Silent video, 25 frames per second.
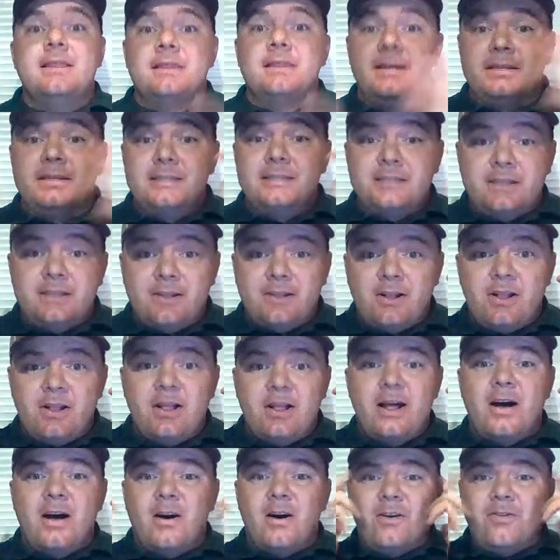They
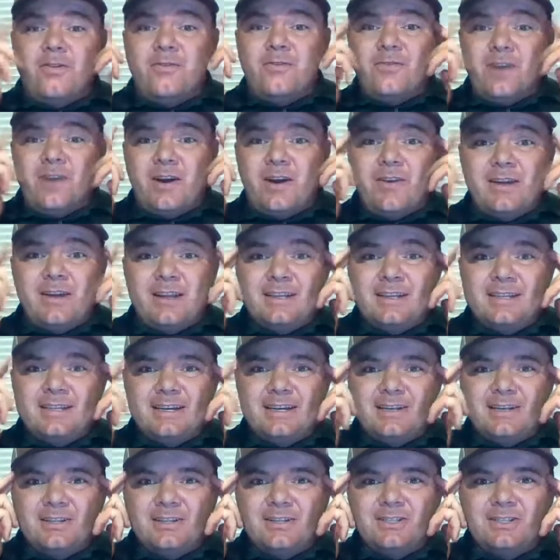still are very
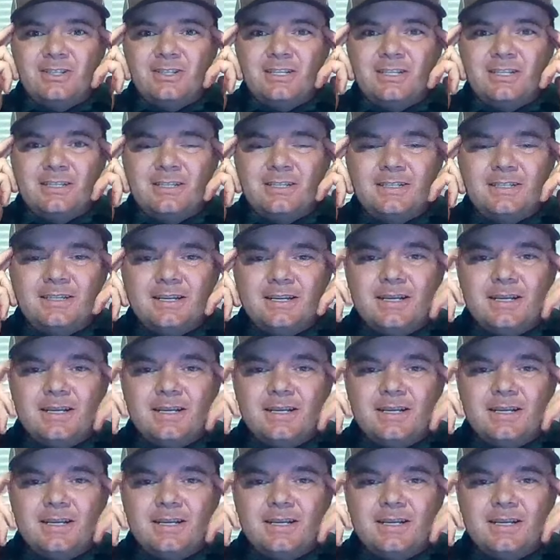intelligent.